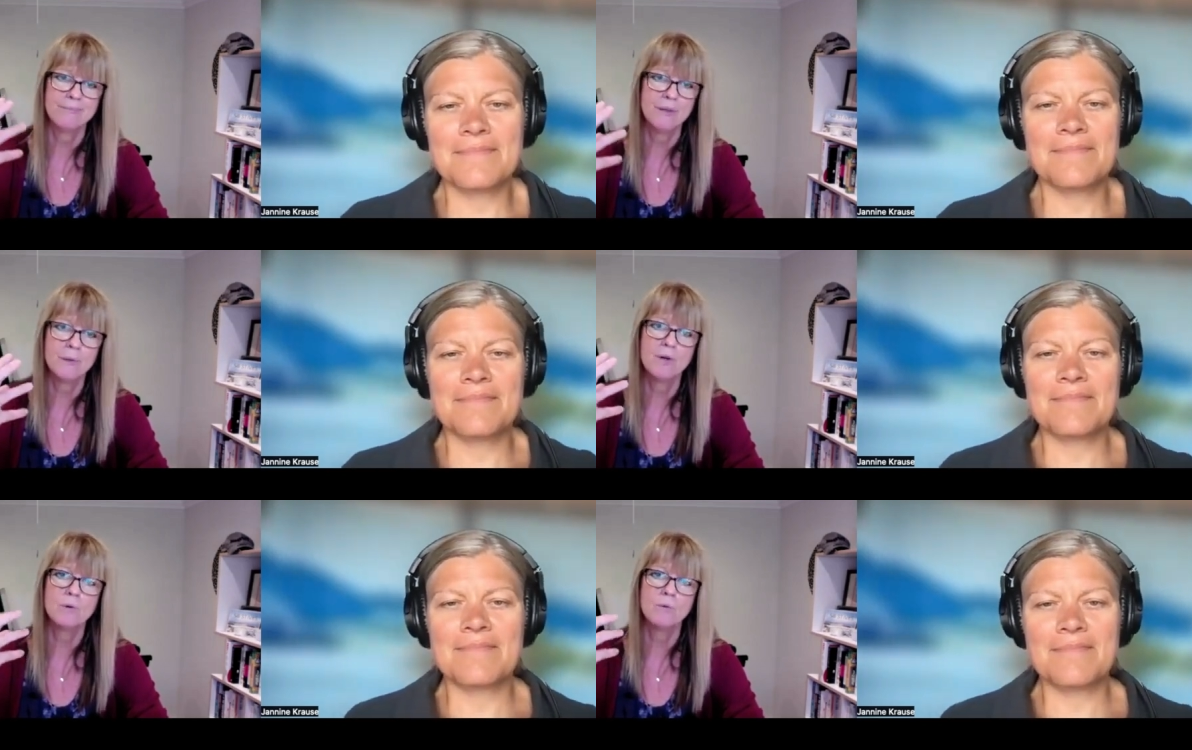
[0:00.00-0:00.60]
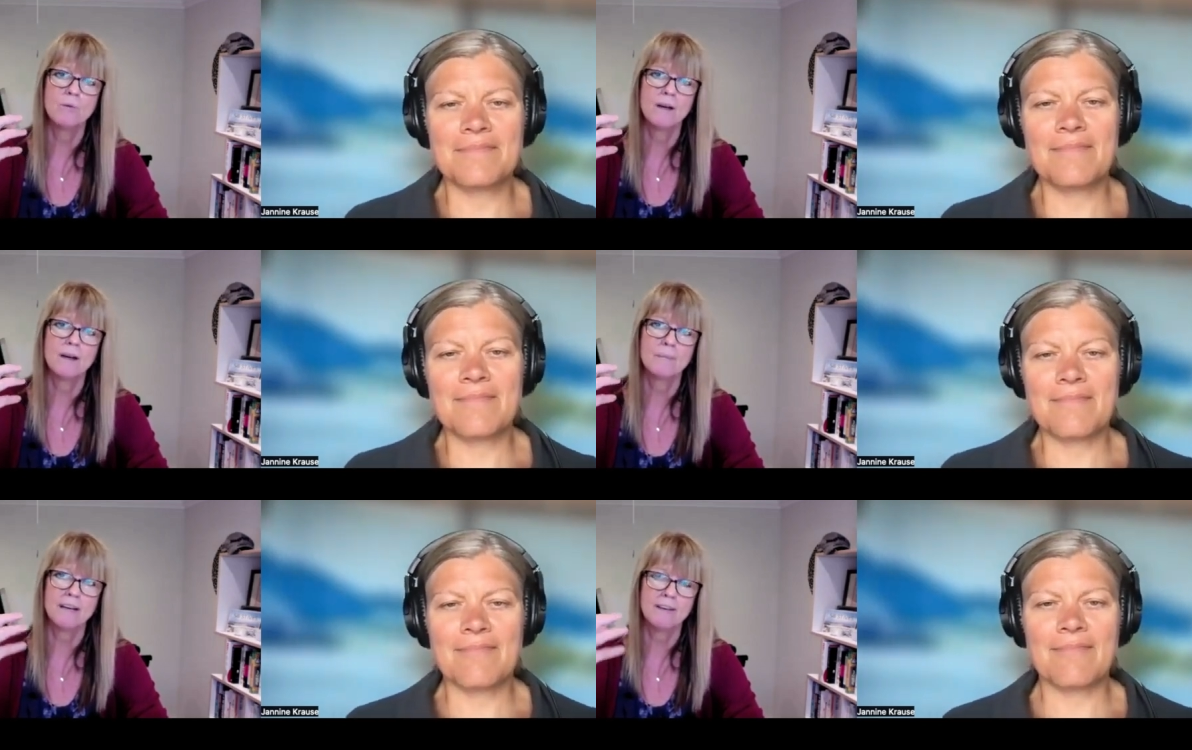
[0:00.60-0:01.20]
Speaker 1: do it all
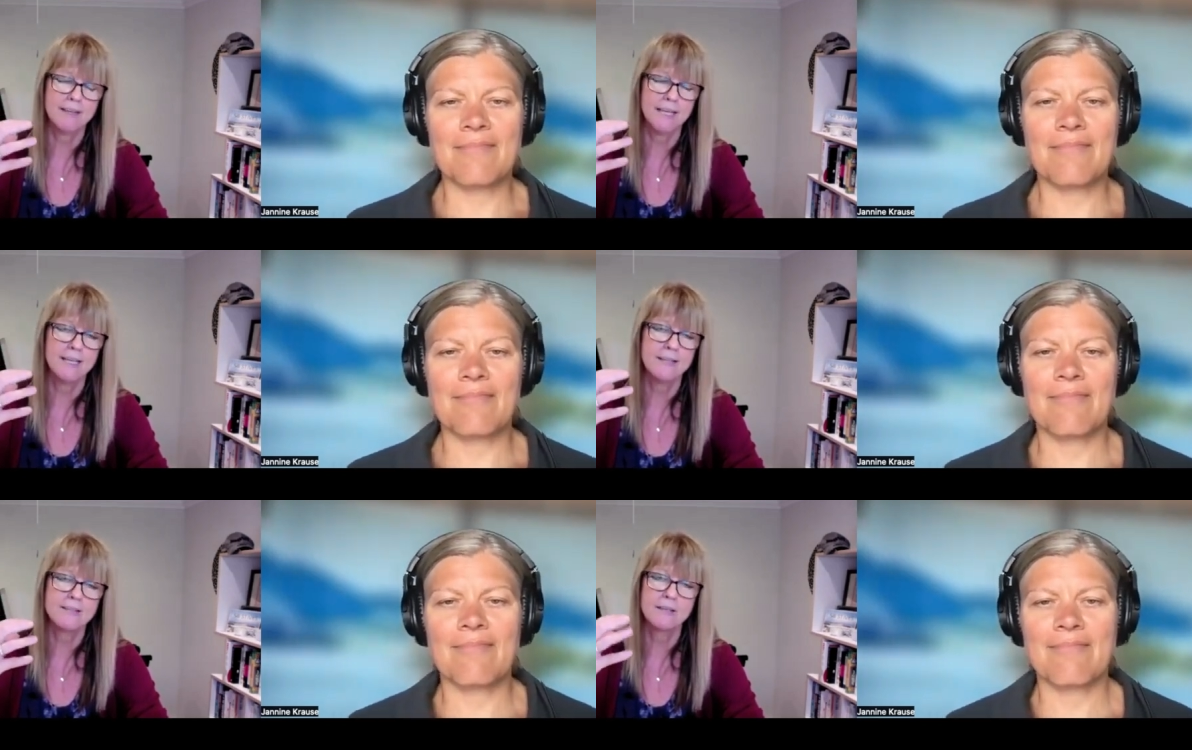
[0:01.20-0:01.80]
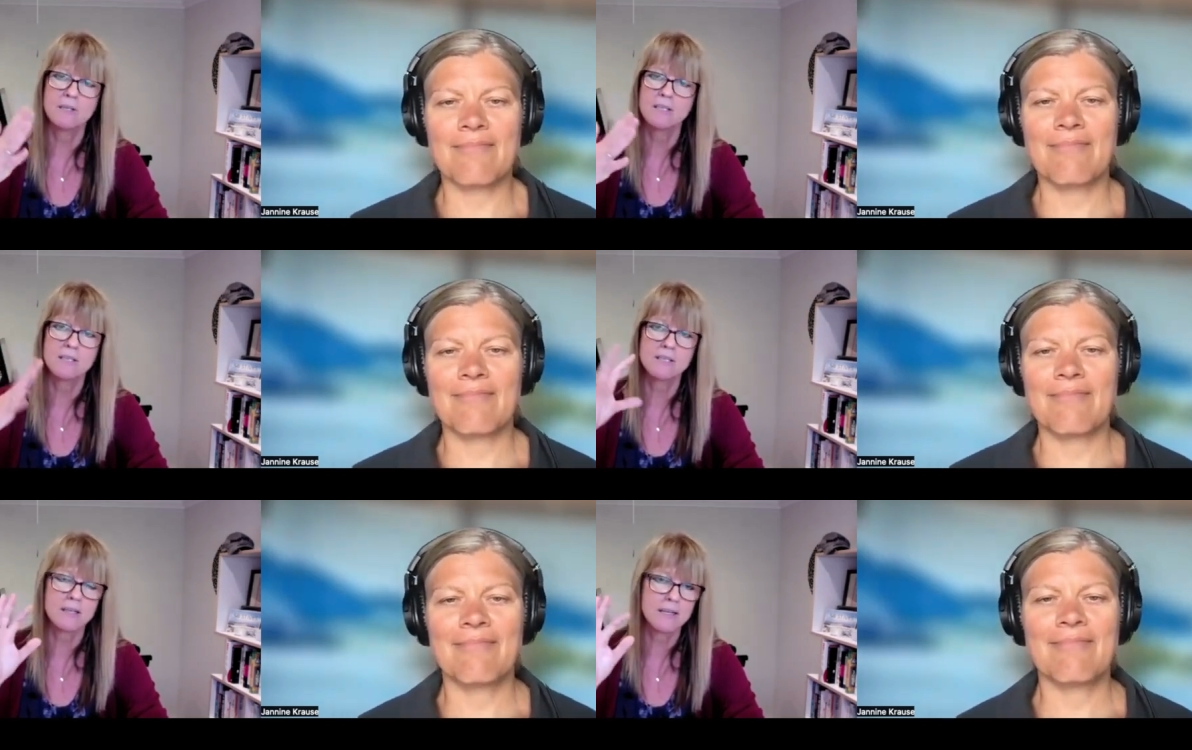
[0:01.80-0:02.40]
perfectly so
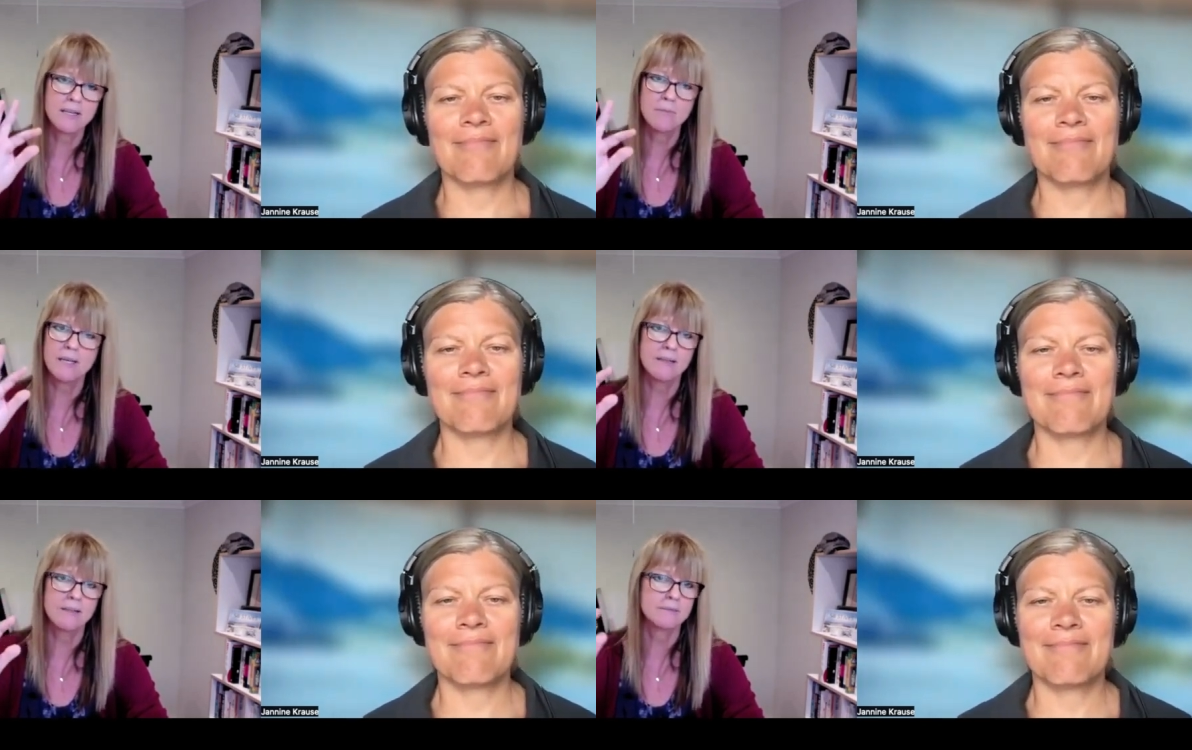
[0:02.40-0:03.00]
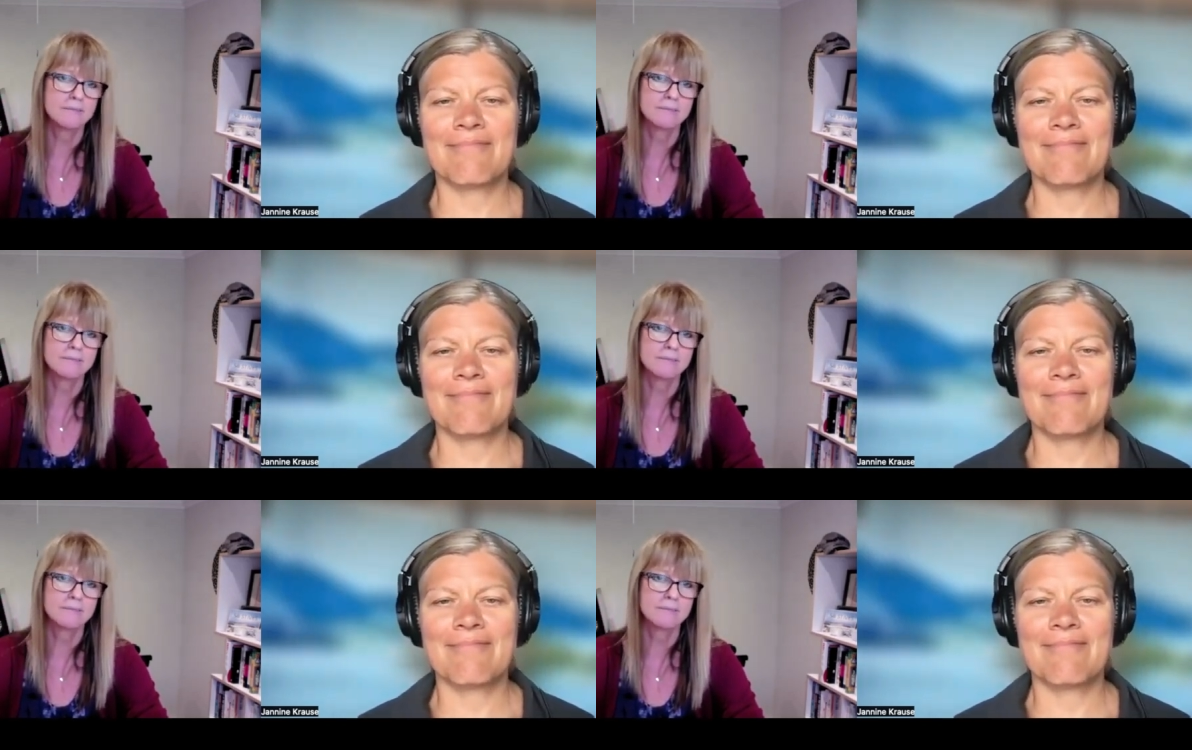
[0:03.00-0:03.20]
just a little bit